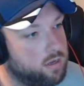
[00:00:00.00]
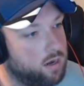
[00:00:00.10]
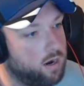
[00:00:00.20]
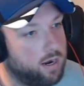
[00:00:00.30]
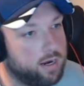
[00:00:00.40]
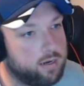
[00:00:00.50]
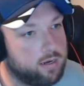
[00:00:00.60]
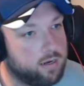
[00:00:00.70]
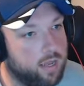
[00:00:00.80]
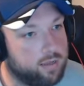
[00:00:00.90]
All right.
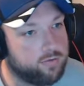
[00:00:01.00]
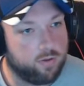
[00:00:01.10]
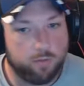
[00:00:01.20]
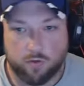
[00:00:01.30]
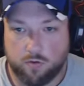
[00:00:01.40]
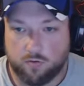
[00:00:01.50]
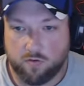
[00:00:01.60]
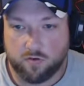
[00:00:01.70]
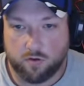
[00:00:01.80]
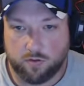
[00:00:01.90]
Yeah. So I'm going to throw this
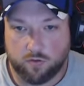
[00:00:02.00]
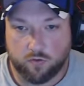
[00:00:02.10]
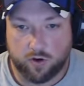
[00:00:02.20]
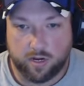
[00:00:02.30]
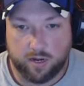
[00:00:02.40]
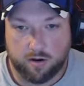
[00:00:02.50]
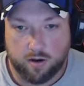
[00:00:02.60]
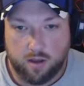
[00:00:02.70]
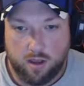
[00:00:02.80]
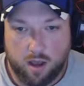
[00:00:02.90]
over on the screen here.
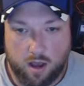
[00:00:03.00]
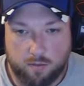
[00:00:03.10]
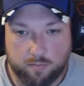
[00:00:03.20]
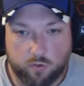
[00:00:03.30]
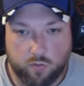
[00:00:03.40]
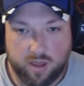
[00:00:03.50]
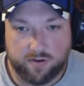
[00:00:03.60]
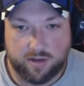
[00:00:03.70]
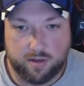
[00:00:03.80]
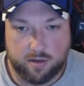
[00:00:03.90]
So we have
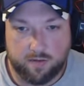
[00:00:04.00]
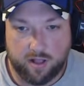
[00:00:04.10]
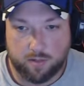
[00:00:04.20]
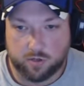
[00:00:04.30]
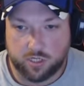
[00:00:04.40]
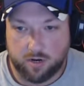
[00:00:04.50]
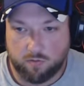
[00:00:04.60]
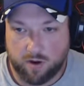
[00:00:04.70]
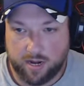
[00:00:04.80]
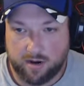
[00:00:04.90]
a developer
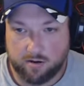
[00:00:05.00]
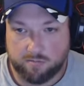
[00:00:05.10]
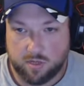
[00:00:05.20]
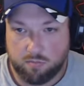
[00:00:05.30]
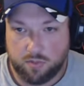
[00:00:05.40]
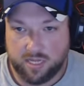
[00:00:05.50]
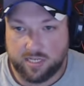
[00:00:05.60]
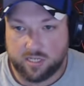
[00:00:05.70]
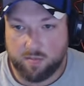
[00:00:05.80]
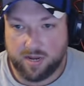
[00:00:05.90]
channel right here.
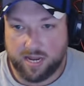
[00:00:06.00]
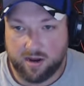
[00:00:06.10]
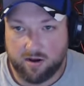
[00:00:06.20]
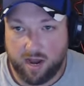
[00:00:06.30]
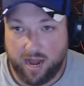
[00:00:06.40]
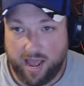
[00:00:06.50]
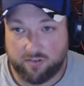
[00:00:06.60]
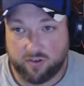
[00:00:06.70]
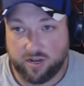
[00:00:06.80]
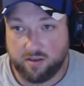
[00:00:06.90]
Please come in here and
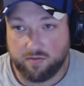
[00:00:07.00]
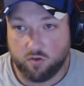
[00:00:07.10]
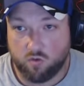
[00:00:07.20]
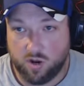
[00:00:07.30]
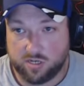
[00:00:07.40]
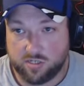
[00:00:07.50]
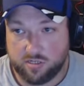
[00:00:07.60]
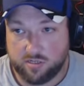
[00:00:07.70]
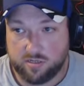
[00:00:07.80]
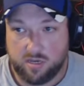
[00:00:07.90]
ask any of those
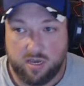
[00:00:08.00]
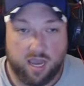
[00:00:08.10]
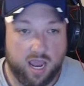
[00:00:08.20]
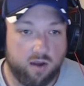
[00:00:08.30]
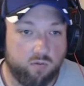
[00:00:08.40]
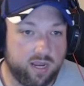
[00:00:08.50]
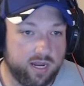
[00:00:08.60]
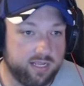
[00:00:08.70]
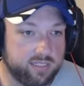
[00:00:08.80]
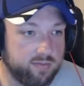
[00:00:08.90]
questions, and we
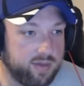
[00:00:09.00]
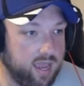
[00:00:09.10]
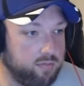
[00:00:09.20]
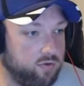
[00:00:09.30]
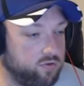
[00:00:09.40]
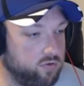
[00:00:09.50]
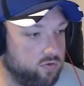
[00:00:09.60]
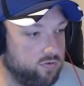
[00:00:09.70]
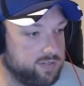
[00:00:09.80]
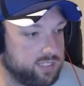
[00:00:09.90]
can easily be able
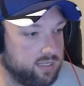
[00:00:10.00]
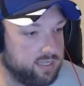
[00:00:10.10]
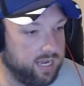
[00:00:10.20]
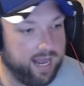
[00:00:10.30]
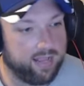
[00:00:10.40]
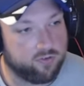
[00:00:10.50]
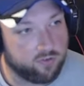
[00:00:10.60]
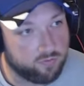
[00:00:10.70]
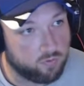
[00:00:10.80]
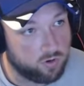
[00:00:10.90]
to facilitate
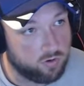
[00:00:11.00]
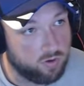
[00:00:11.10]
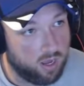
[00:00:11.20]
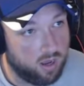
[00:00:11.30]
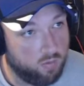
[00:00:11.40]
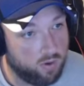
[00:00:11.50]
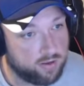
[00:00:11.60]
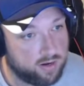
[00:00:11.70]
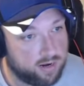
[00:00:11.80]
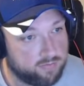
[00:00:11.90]
answers for you,
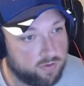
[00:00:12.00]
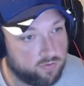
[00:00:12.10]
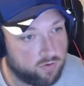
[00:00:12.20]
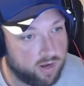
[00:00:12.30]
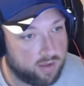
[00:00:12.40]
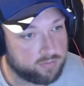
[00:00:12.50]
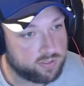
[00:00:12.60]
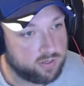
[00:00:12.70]
whether or not if those are an option.